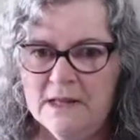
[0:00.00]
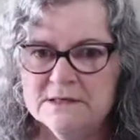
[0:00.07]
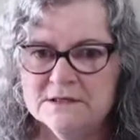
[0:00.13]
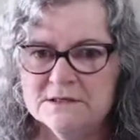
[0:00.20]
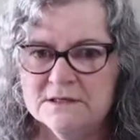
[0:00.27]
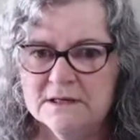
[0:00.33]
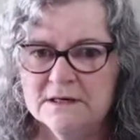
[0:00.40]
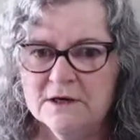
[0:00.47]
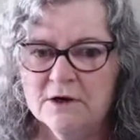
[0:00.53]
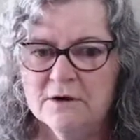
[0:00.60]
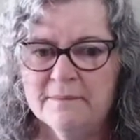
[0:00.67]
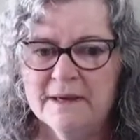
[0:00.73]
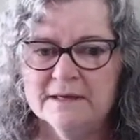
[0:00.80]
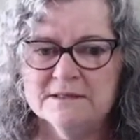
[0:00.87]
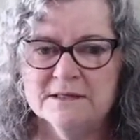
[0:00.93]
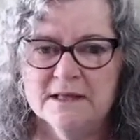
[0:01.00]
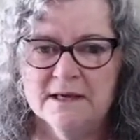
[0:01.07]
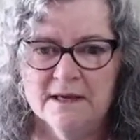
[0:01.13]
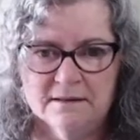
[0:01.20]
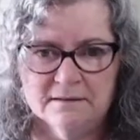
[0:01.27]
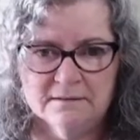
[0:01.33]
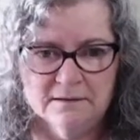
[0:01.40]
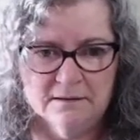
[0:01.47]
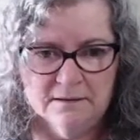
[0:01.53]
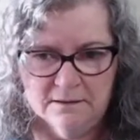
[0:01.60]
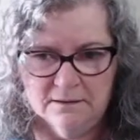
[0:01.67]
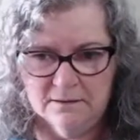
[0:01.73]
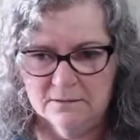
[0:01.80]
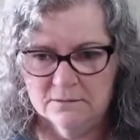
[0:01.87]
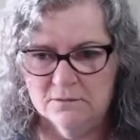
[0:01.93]
just going to go back to that.
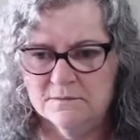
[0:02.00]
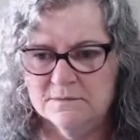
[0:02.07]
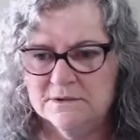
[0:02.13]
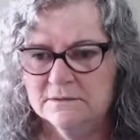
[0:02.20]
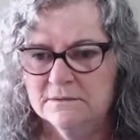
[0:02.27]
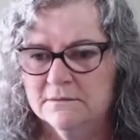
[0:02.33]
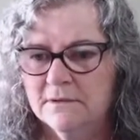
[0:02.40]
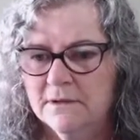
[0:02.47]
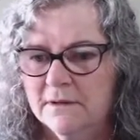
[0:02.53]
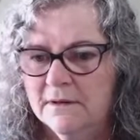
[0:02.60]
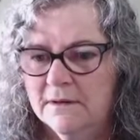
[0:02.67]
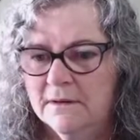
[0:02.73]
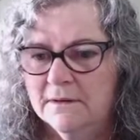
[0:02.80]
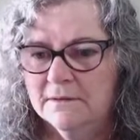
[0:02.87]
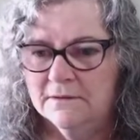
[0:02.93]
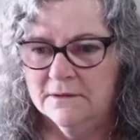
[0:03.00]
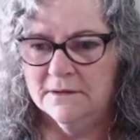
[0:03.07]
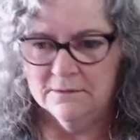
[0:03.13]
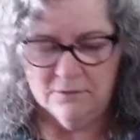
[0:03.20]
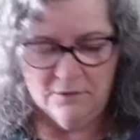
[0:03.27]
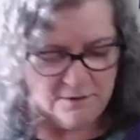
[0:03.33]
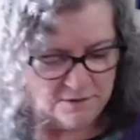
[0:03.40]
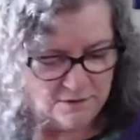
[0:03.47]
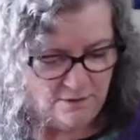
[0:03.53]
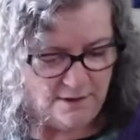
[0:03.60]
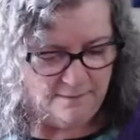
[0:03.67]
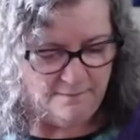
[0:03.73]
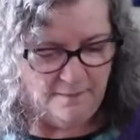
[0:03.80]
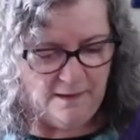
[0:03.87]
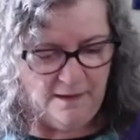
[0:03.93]
Oh, whoops, not in the right
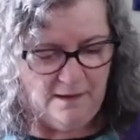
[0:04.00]
screen.